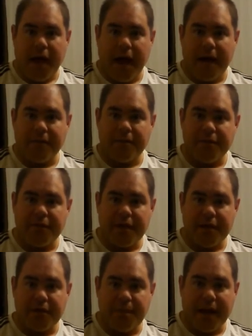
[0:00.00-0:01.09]
and
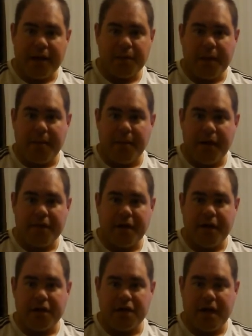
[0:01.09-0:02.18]
Steelers backup netminder
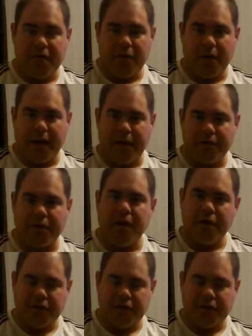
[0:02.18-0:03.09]
Jeff Woolhouse.